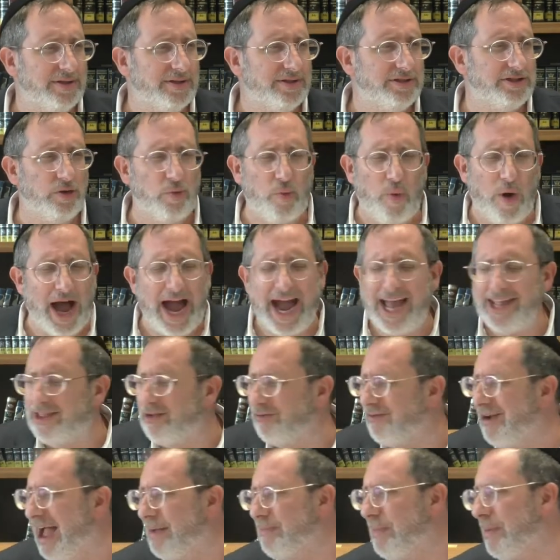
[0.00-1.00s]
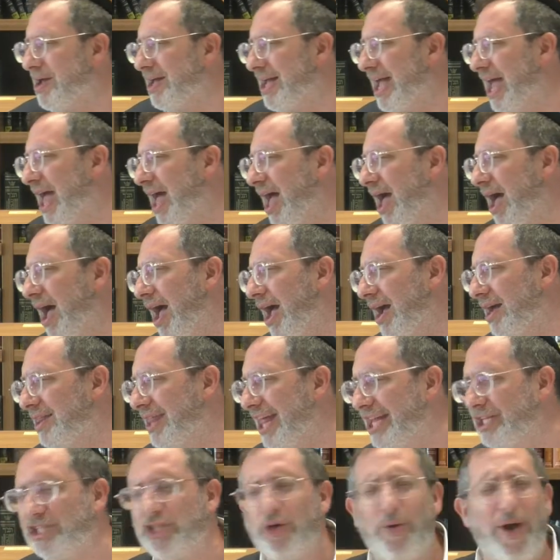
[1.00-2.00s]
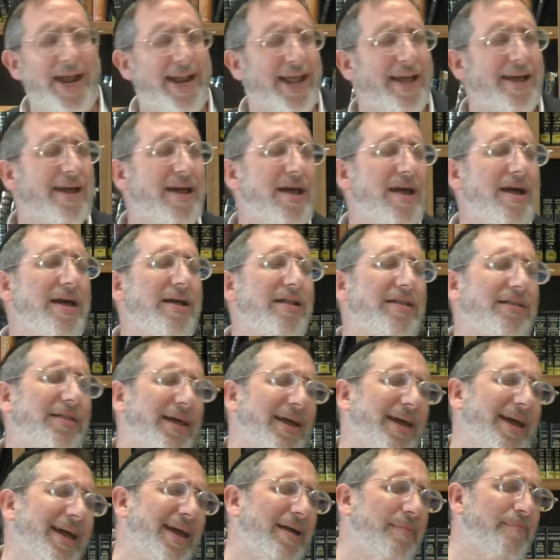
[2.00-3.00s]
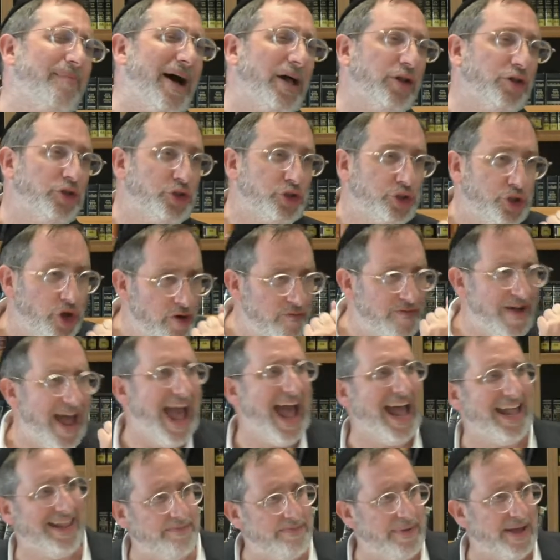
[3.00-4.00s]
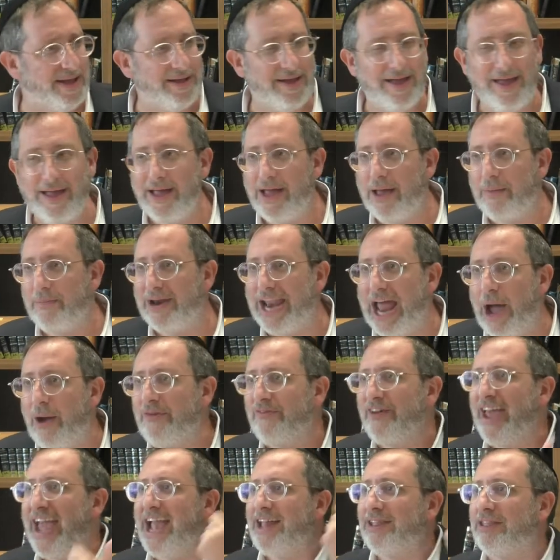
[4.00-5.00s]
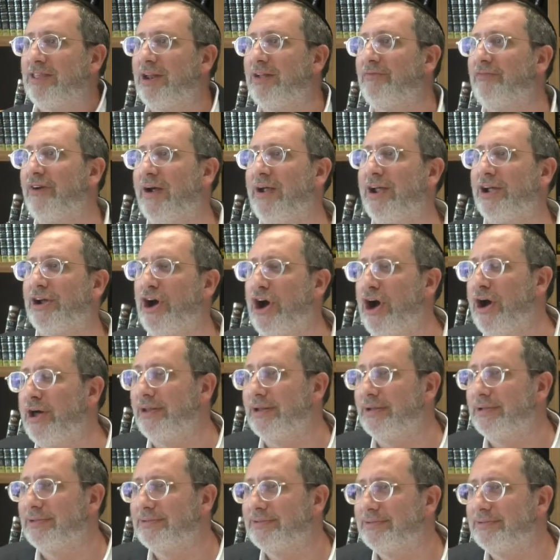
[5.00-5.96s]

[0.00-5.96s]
So why is the Rambam accentuating the Baal Tshuva aspect? But now we've answered it, very good.